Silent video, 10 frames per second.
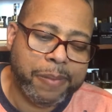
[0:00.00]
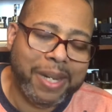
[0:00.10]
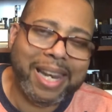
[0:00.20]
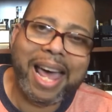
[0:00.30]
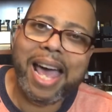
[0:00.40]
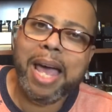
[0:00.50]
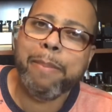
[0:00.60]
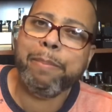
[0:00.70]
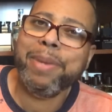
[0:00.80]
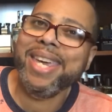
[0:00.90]

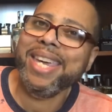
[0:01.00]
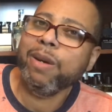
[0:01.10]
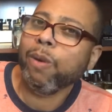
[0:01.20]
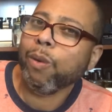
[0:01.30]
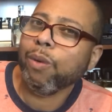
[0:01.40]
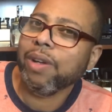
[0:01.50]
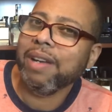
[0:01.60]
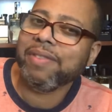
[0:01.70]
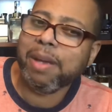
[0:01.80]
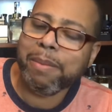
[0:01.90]
lime peel,
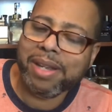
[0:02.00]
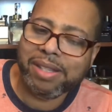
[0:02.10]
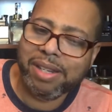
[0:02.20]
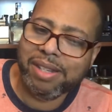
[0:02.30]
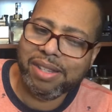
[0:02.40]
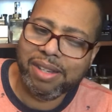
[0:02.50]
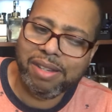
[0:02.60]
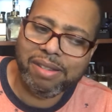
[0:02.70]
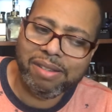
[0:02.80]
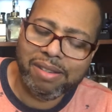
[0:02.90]
if that makes any
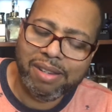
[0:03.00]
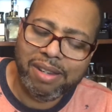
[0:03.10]
sense.